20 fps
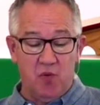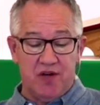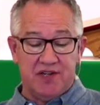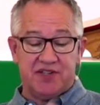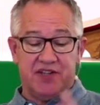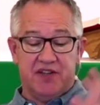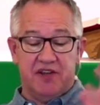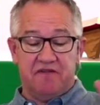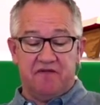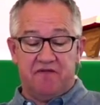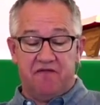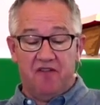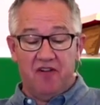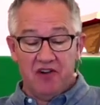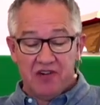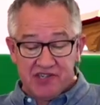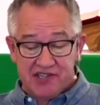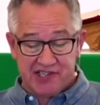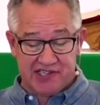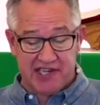was the
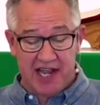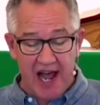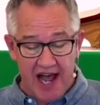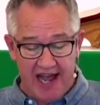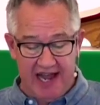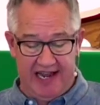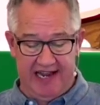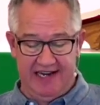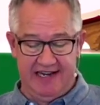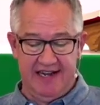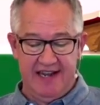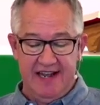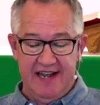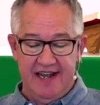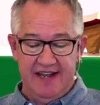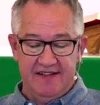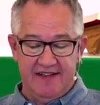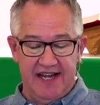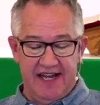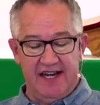first sign
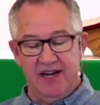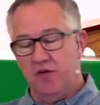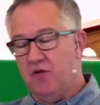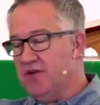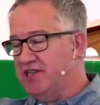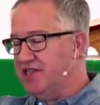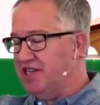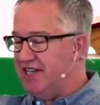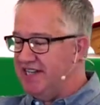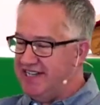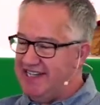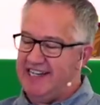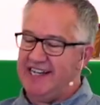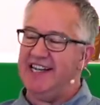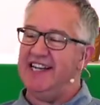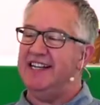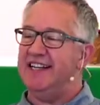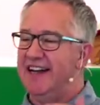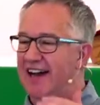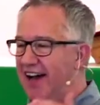that it was
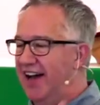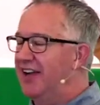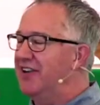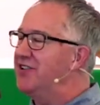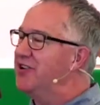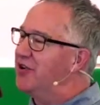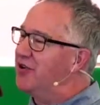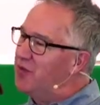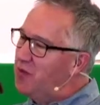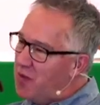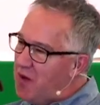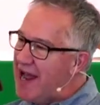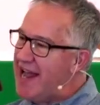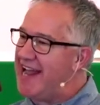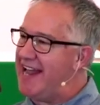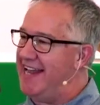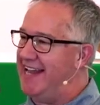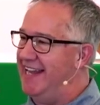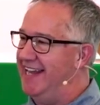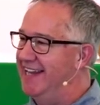indeed
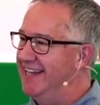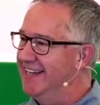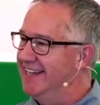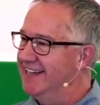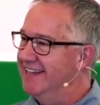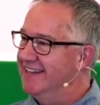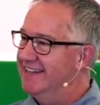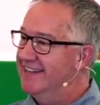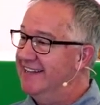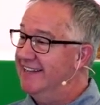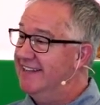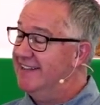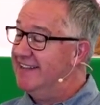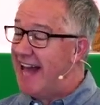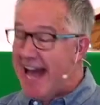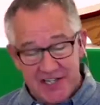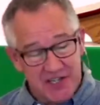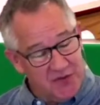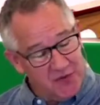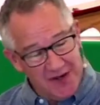underway.
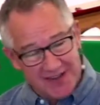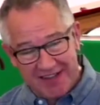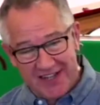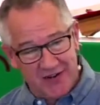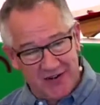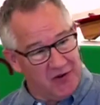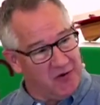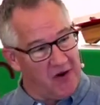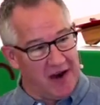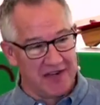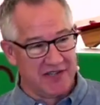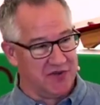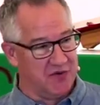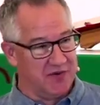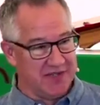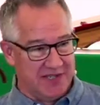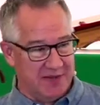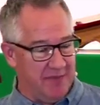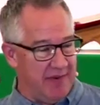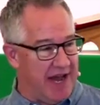That's what the cross
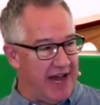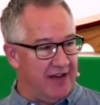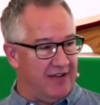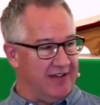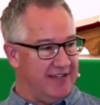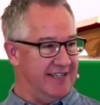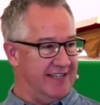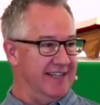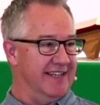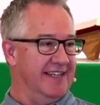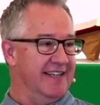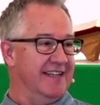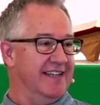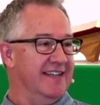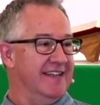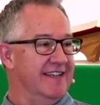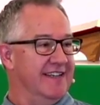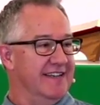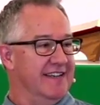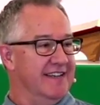was about.
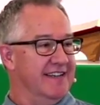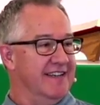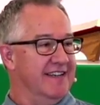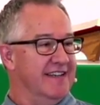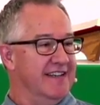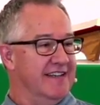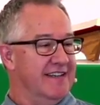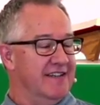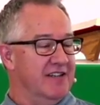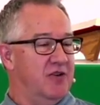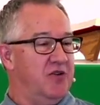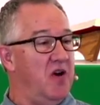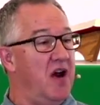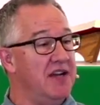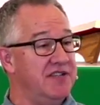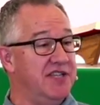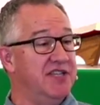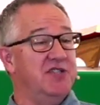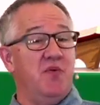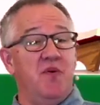The
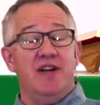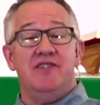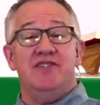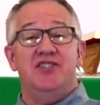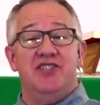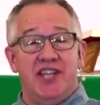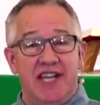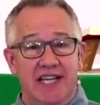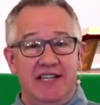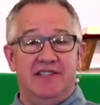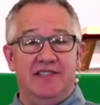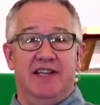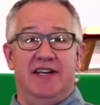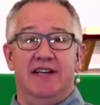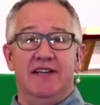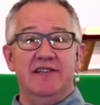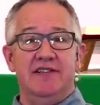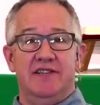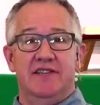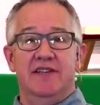cross is where
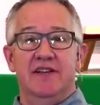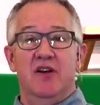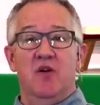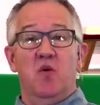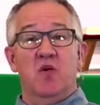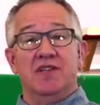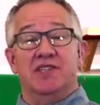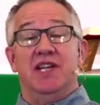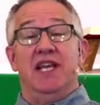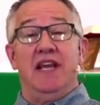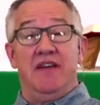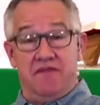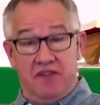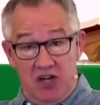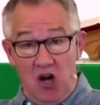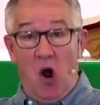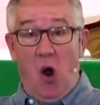Jesus was given